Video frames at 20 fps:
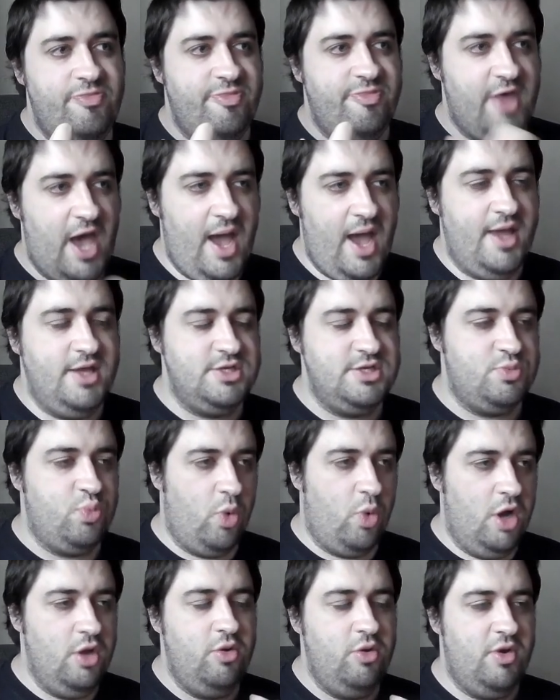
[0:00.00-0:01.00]
that is
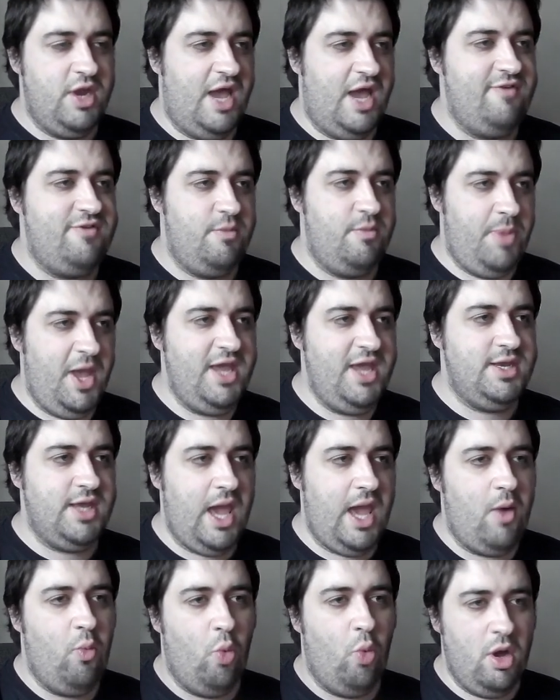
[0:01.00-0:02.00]
what you would have to pay to
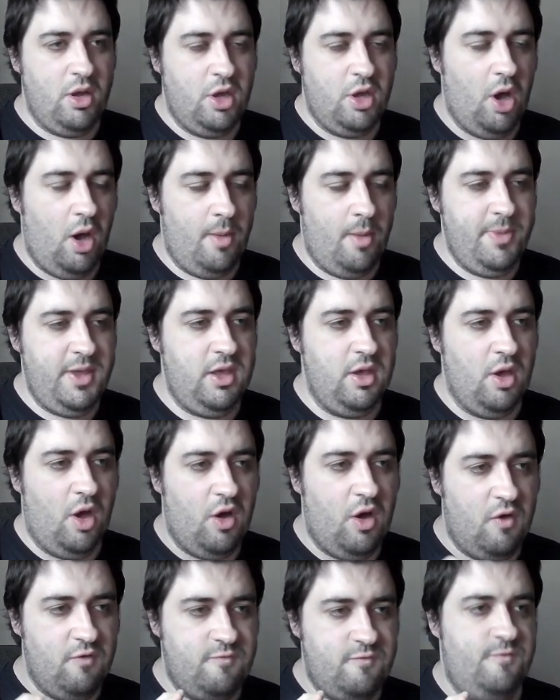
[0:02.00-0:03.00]
get one copy
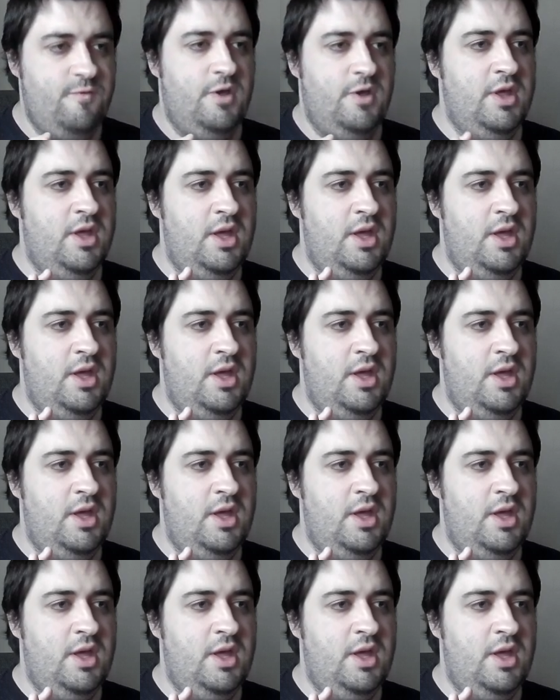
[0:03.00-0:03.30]
of